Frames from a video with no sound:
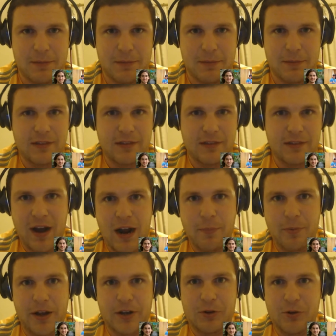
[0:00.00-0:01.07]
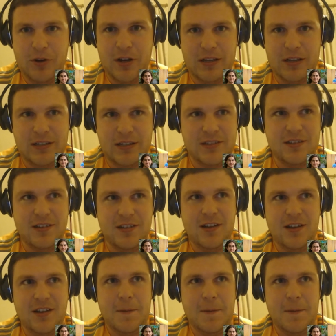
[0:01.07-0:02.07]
And if you are brand new, guys,